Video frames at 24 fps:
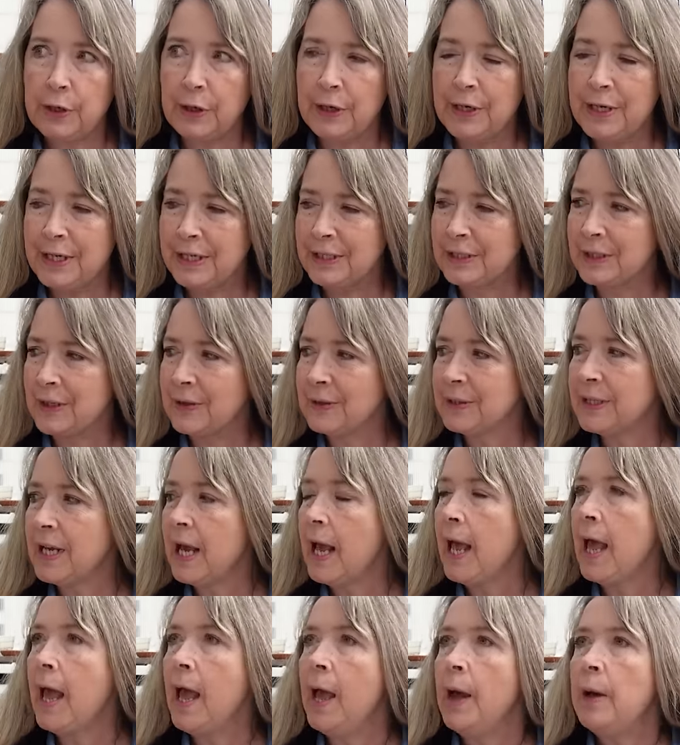gardening shows.
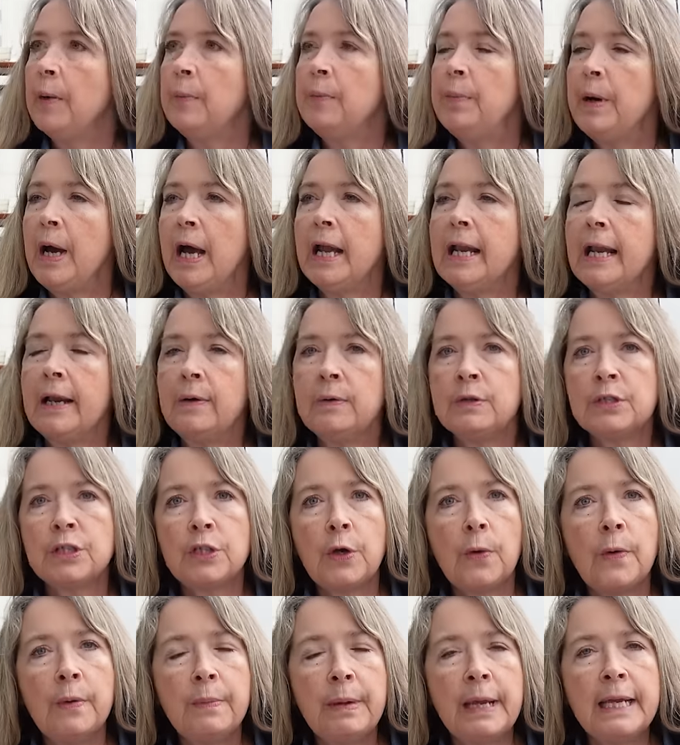But it was
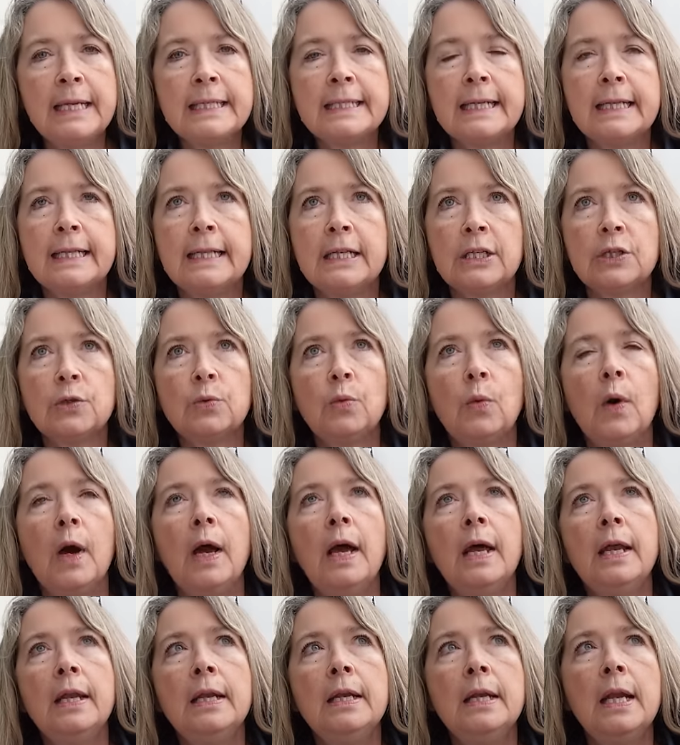so amazing. This
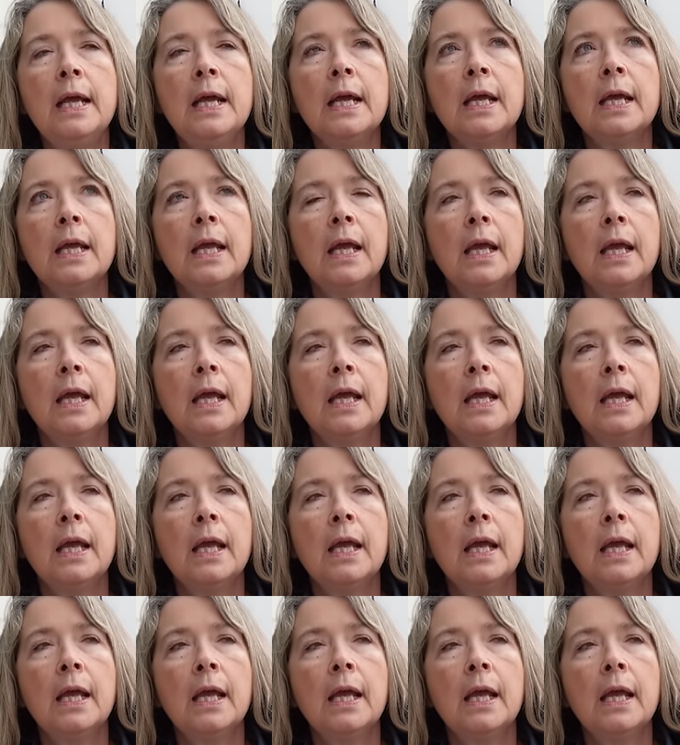one